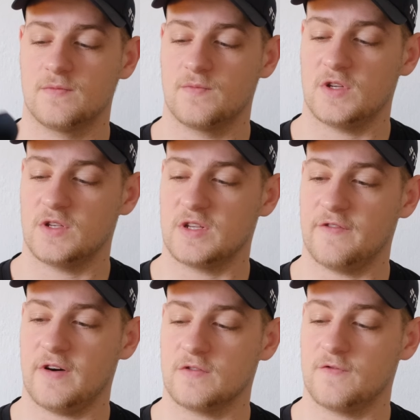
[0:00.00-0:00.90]
It doesn't have
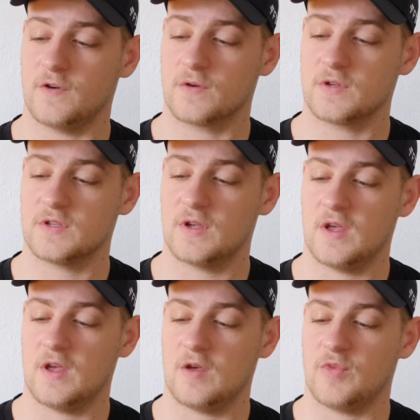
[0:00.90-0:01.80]
autofocus,
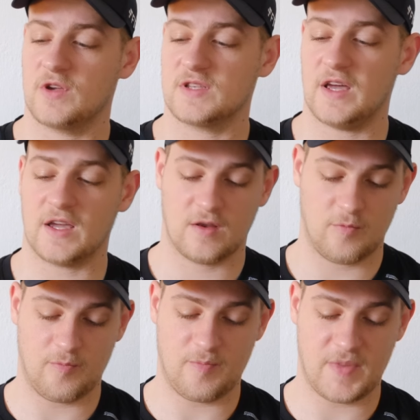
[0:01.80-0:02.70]
because I
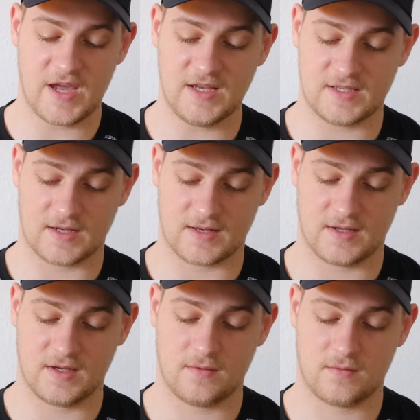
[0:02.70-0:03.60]
can
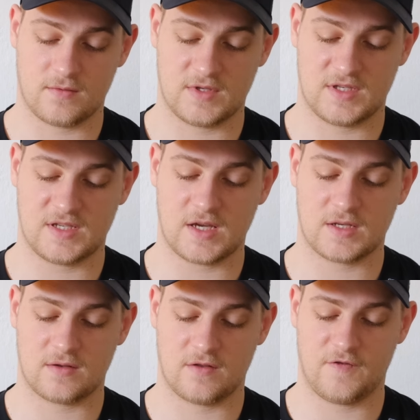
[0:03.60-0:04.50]
basically
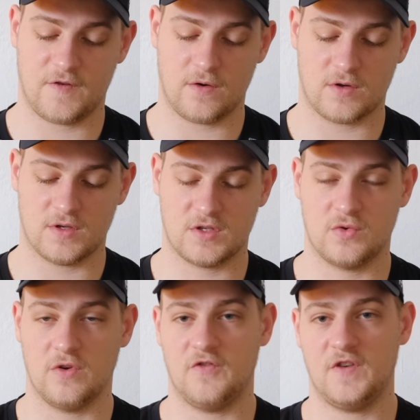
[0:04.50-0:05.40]
set the focus
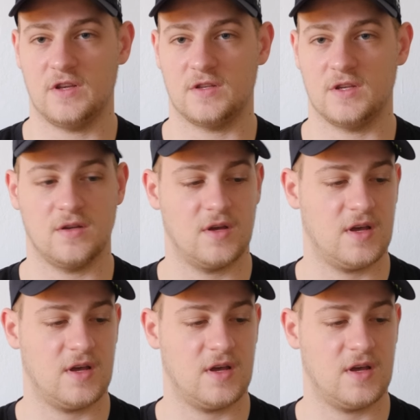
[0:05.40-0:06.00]
to infinity,